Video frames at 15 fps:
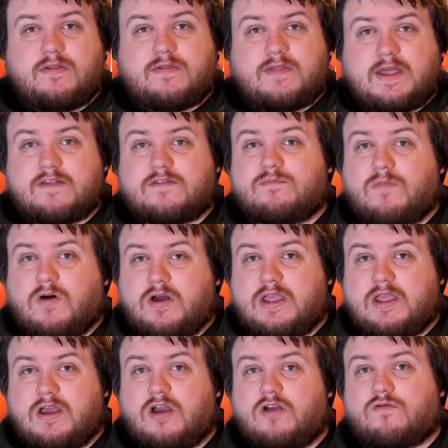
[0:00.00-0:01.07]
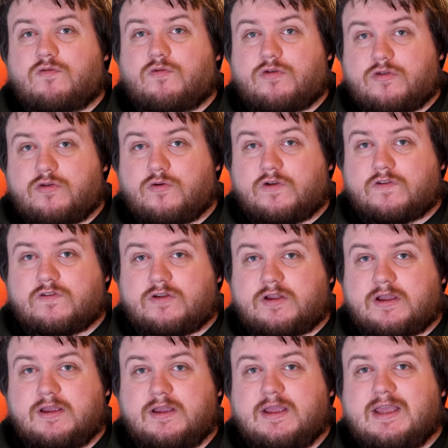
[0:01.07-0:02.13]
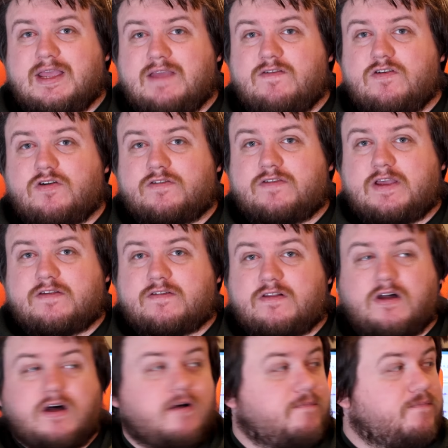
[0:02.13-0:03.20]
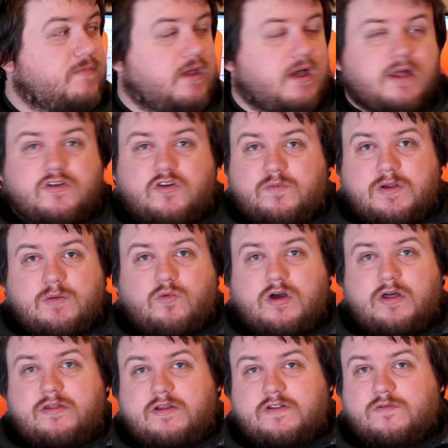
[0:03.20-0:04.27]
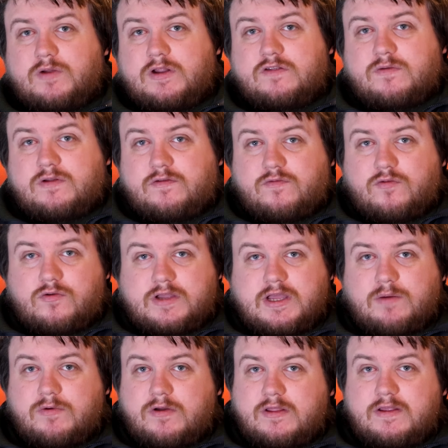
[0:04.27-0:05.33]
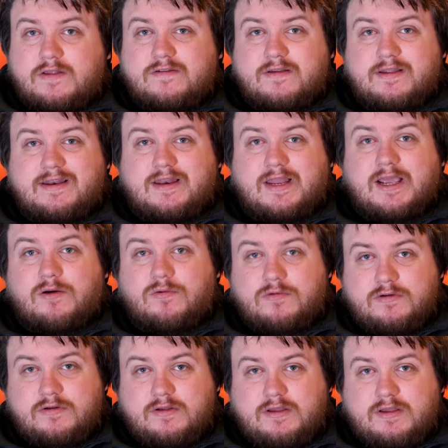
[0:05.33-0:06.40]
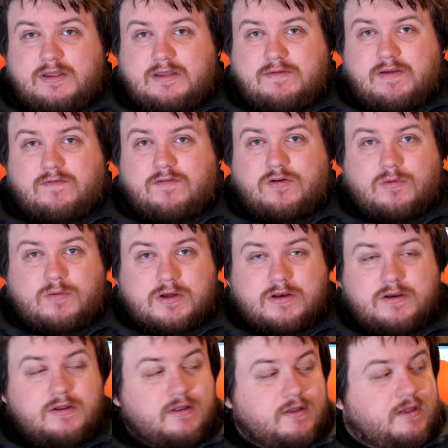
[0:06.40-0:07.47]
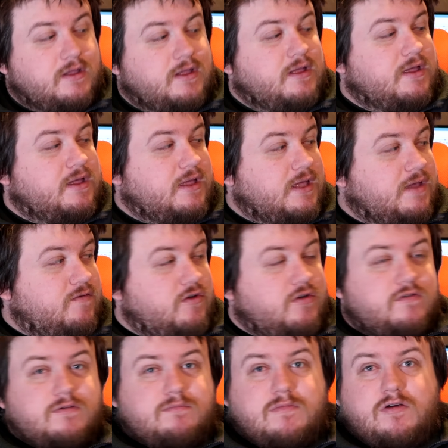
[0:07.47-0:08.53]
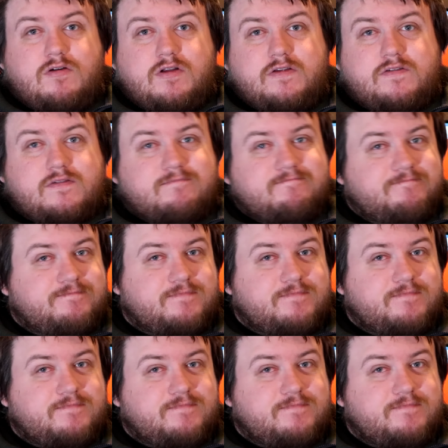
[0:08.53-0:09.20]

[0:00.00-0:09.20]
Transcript: that's my overall thoughts on it. If you've got a DSLR, 100% worth it in 2024. Get one of these now if you haven't got one. If you're using mirrorless,